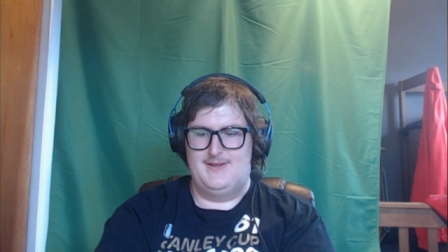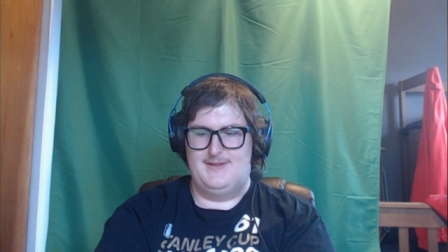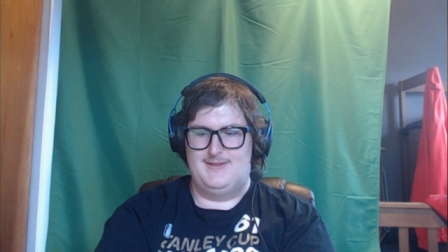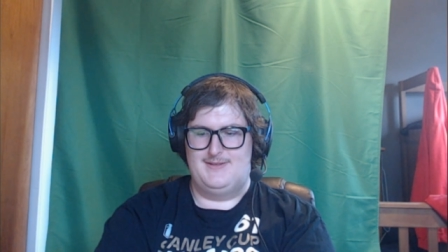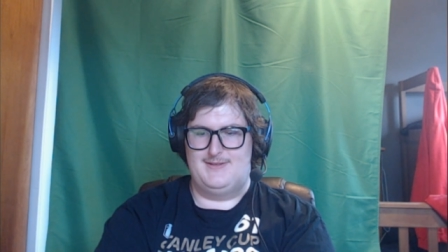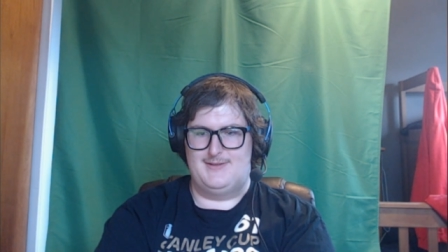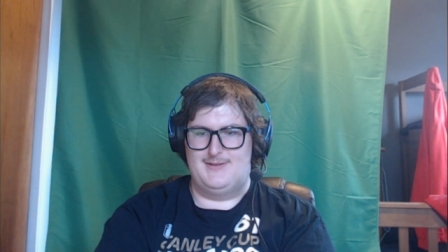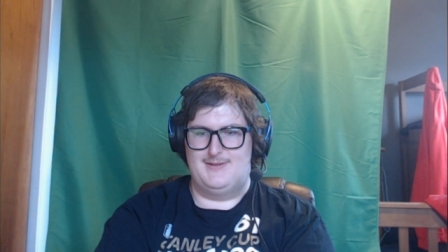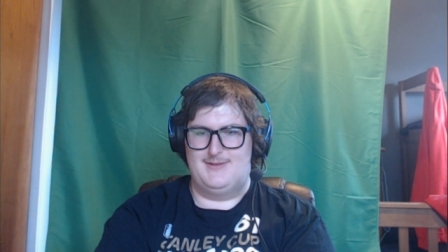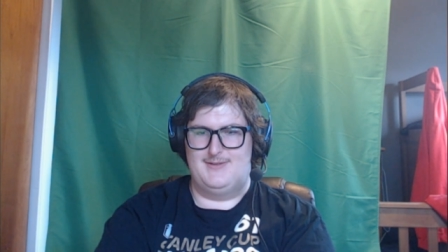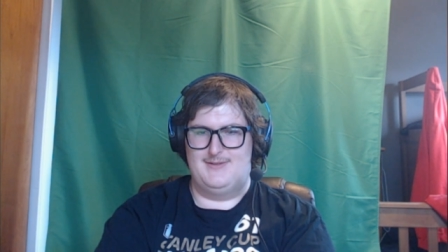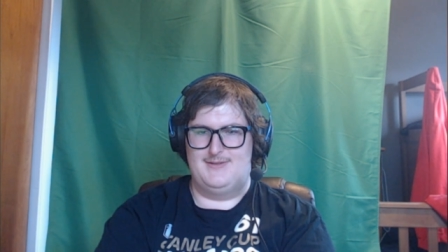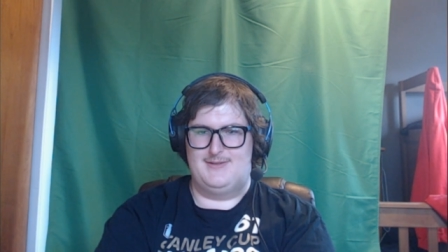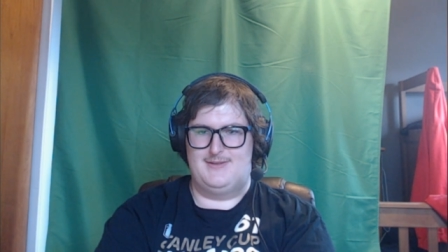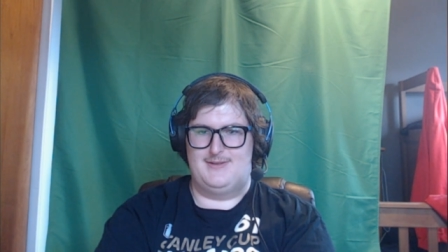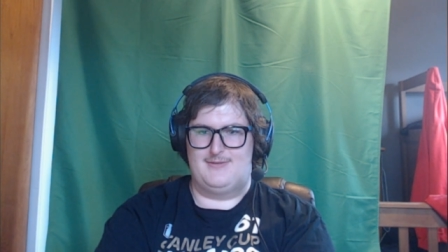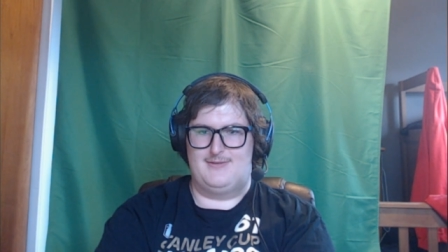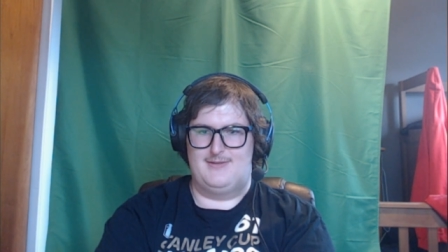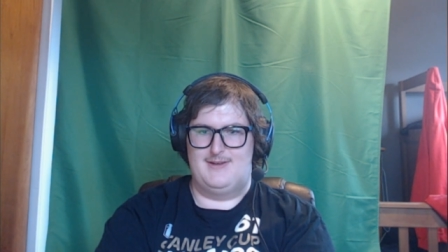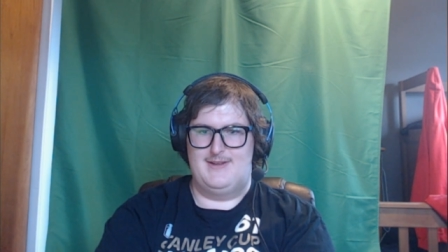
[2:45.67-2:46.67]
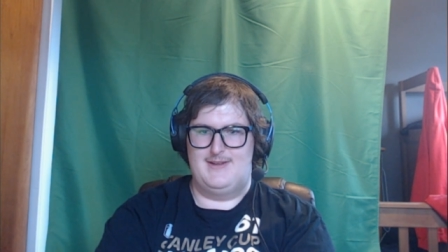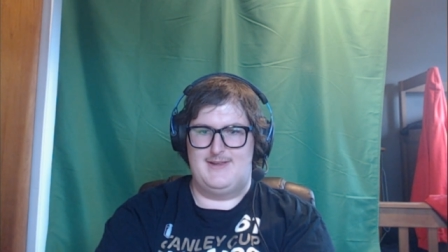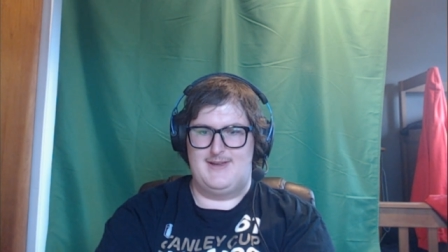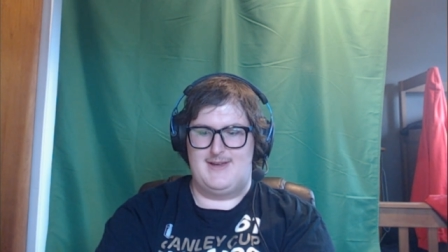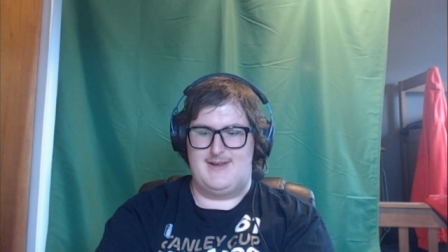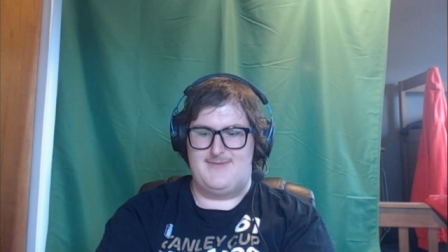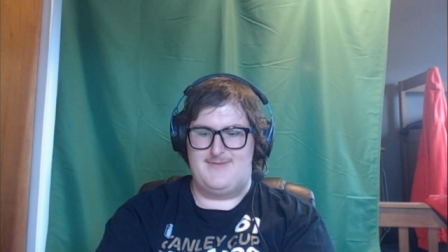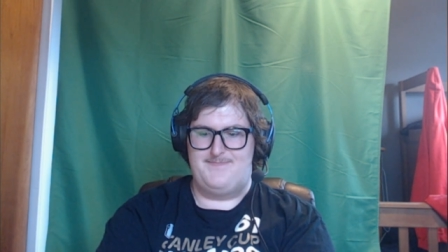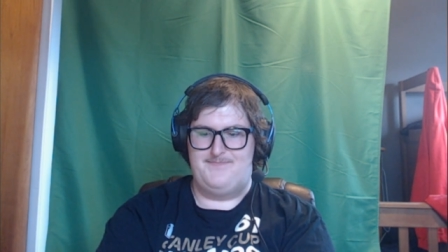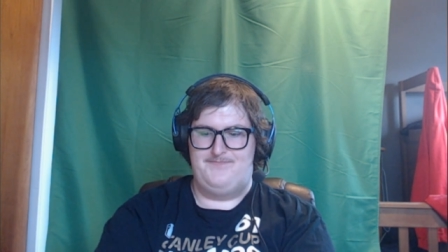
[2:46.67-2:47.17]
So to
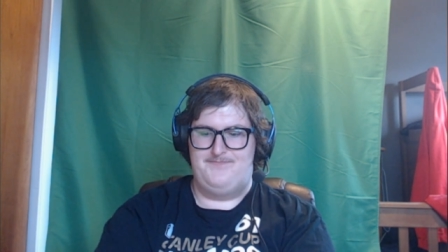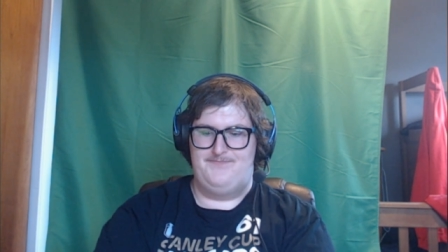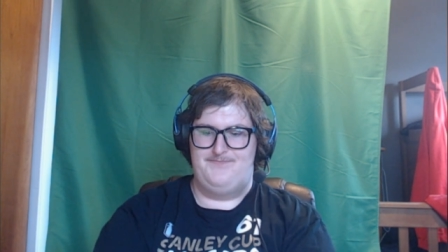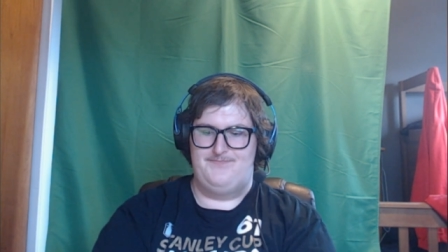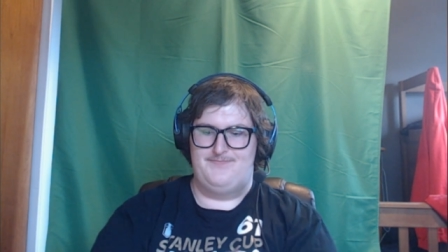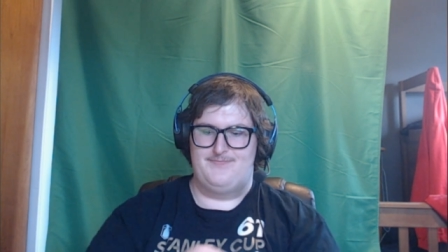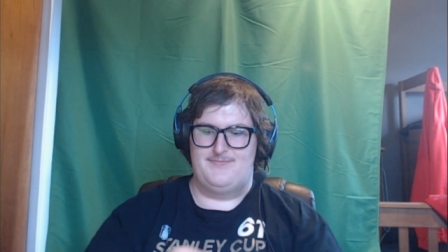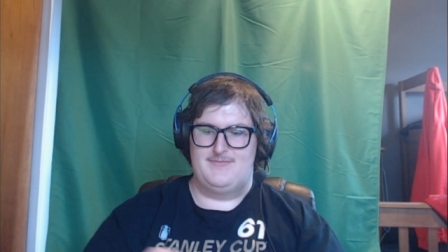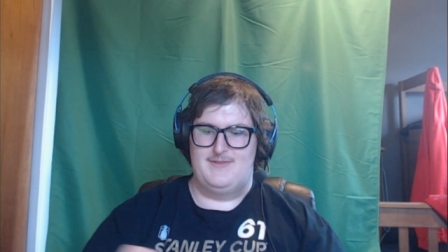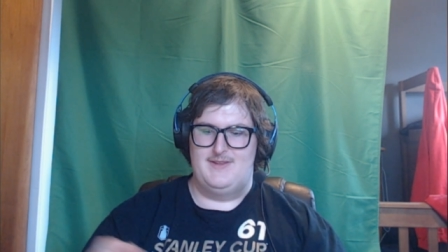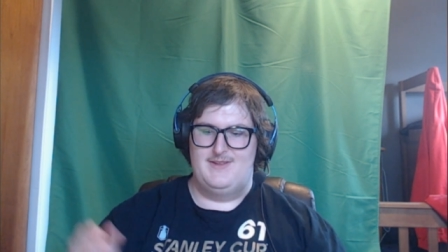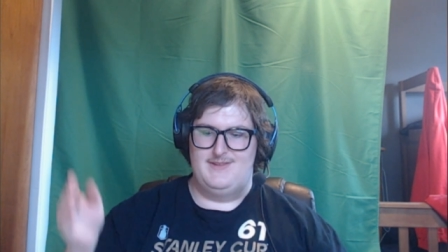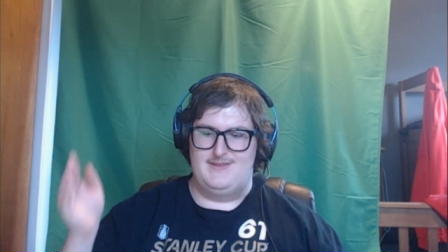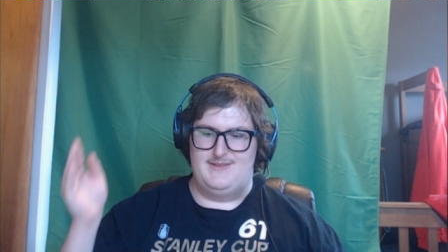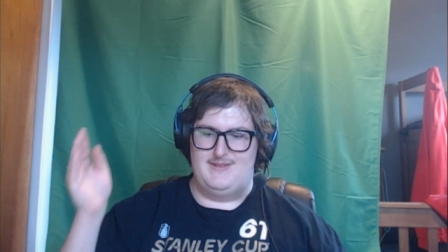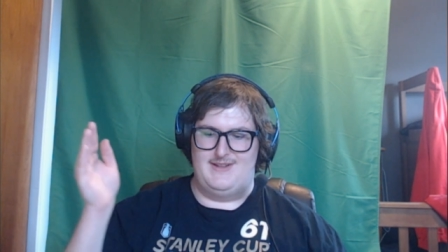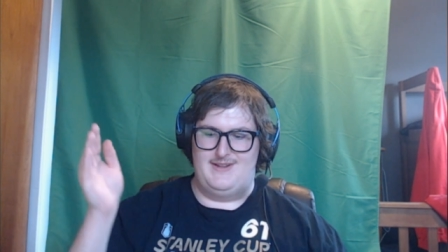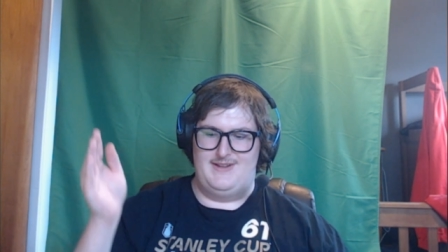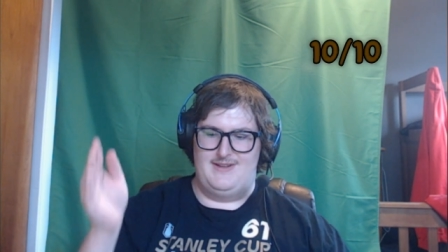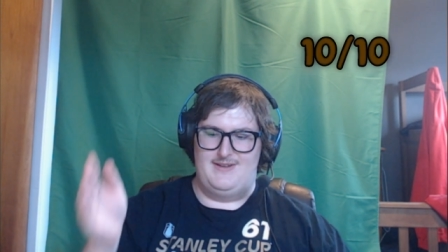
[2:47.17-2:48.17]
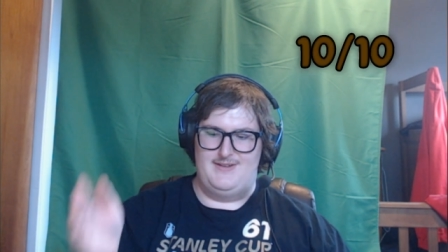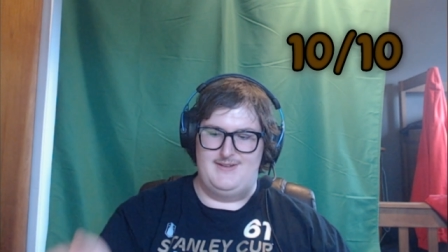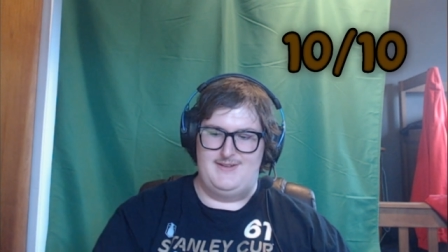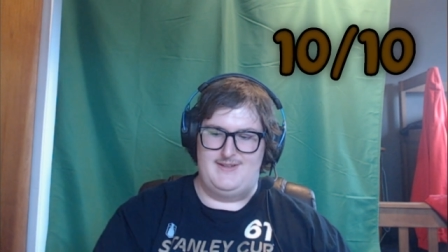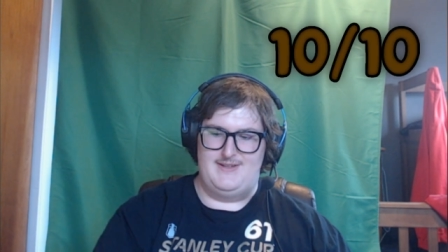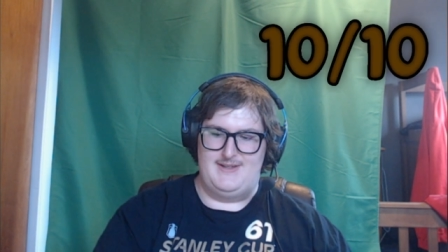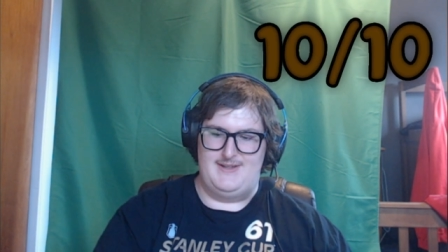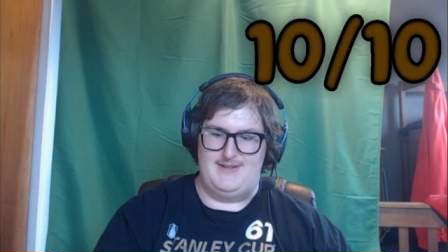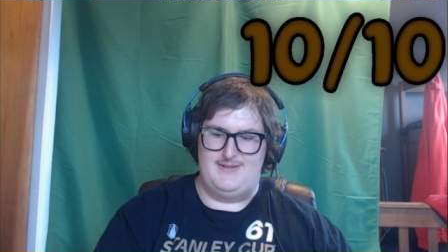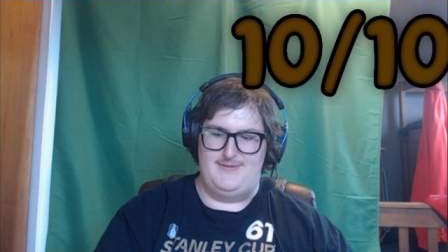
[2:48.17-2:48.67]
recap, ten out of
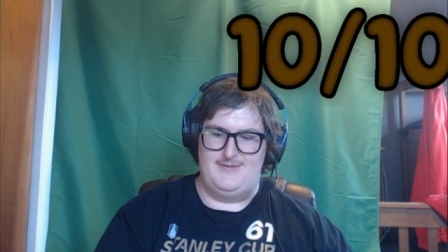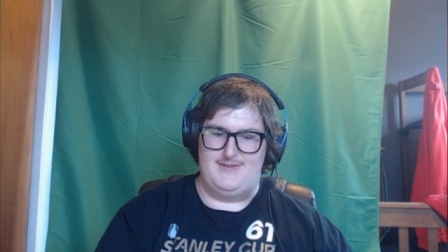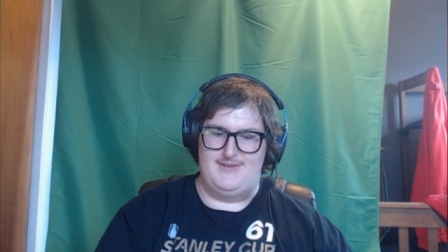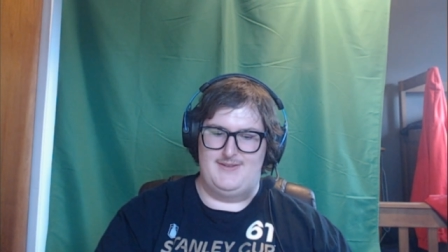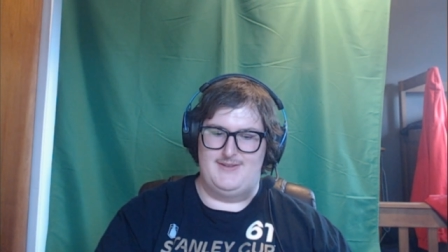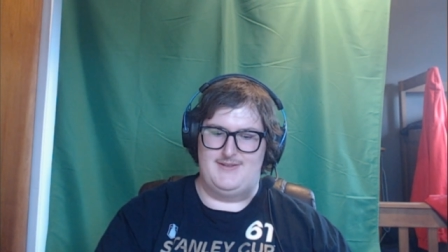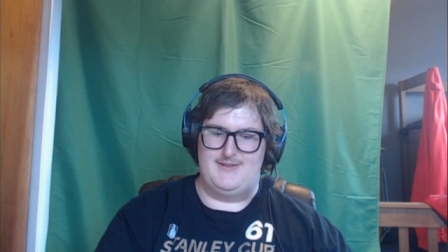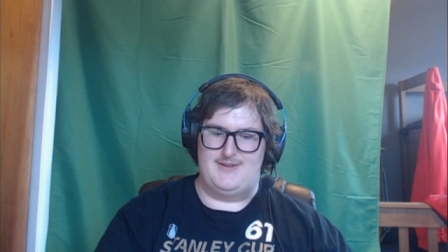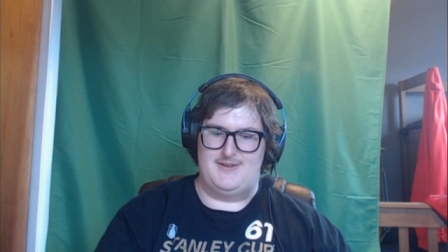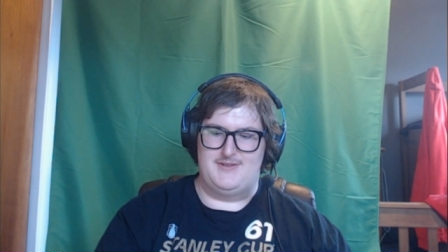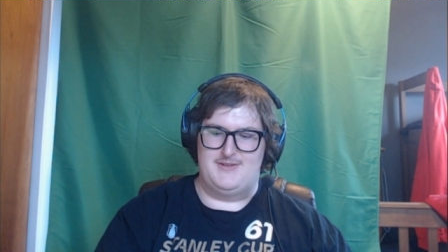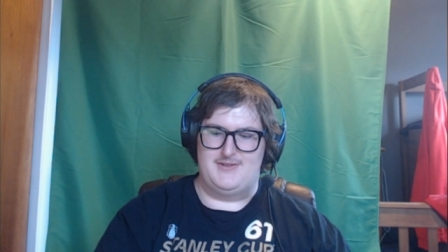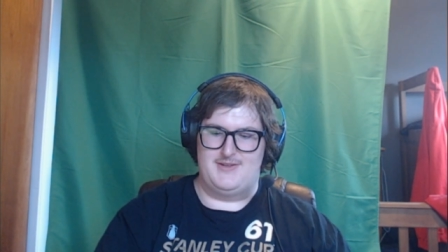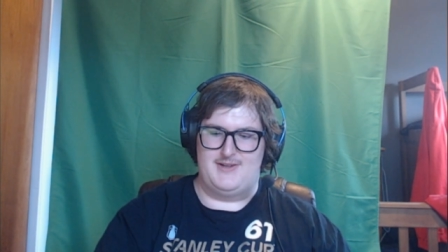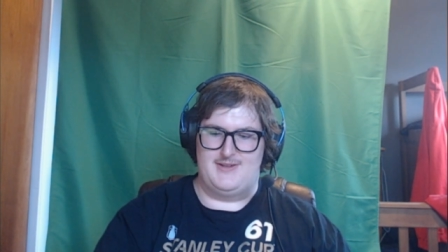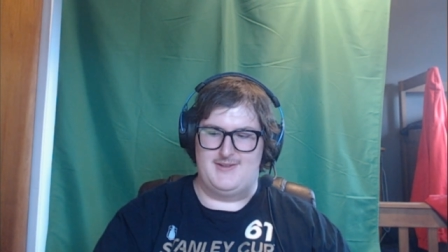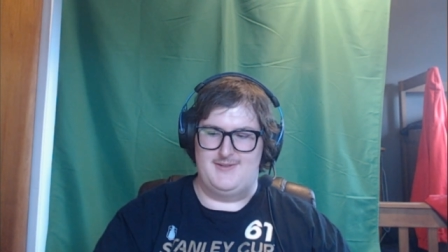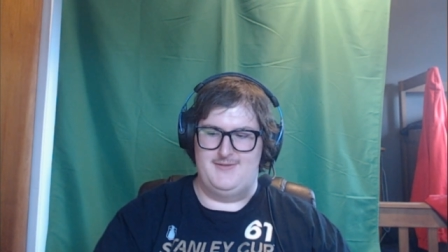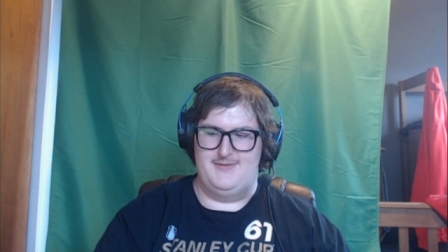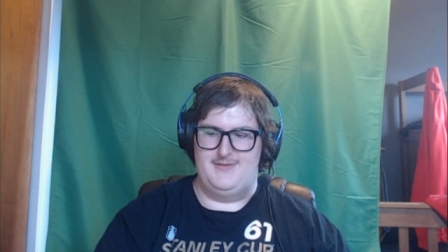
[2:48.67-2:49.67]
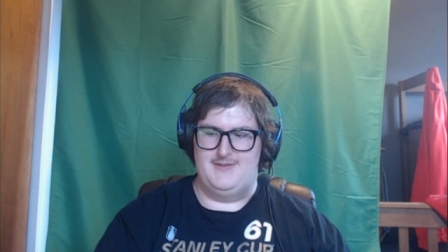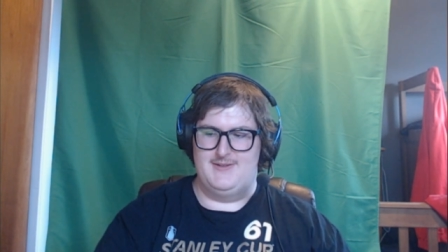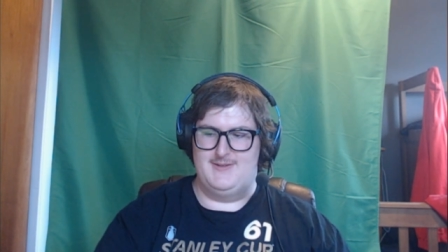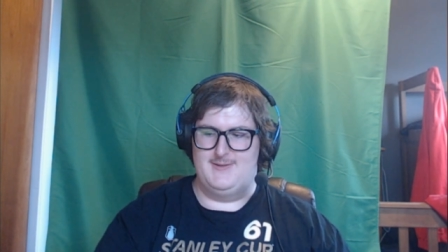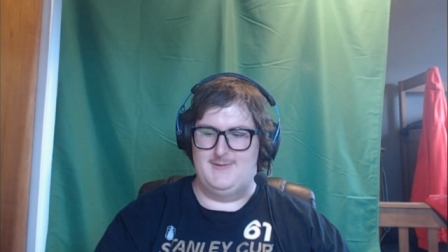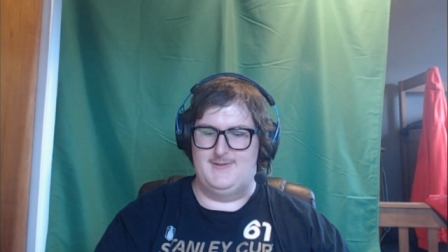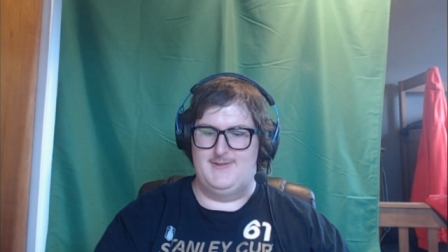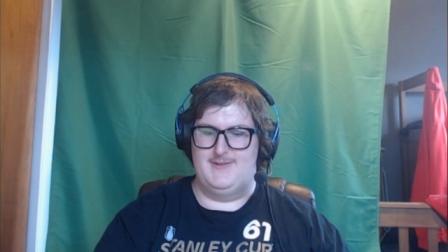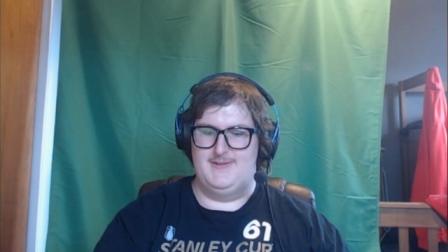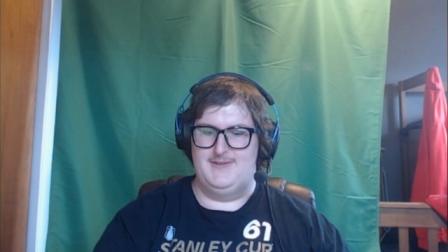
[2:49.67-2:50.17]
ten for the dark chocolate
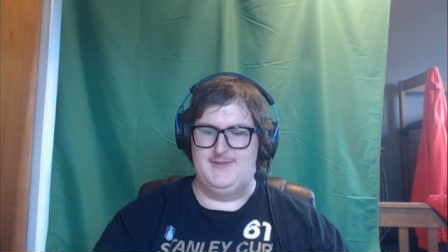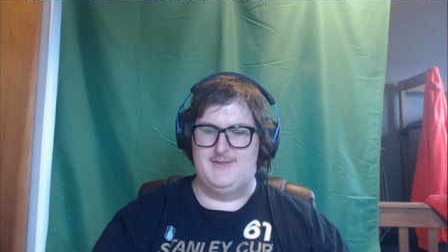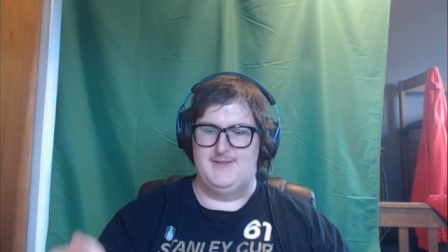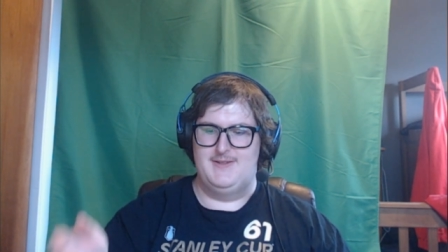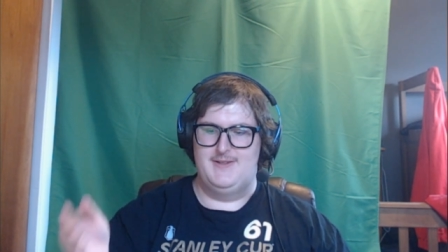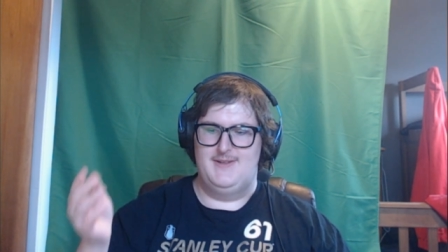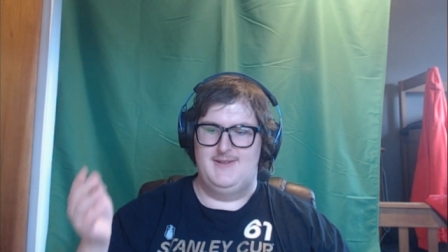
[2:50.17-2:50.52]
Feastables.